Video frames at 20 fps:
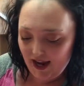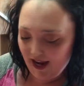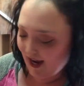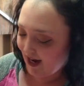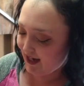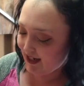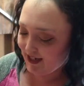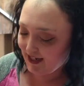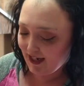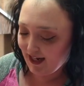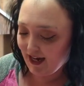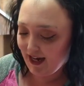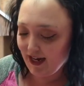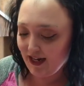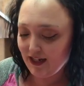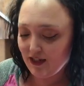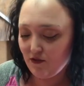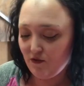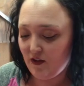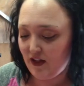
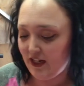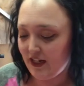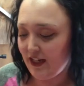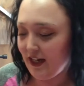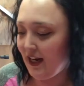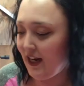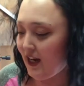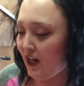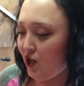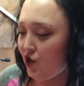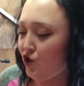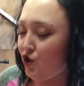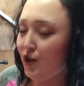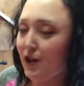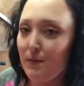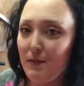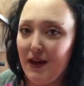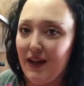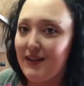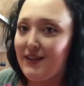antiques, vintage. You
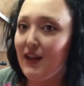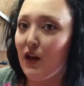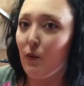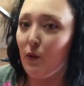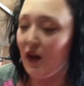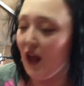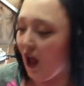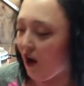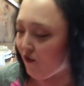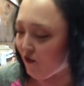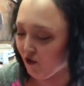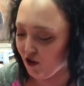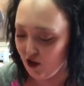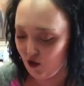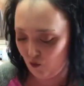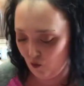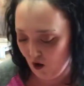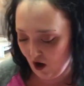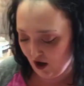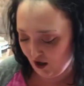can make it say whatever
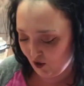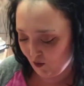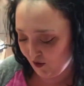you want.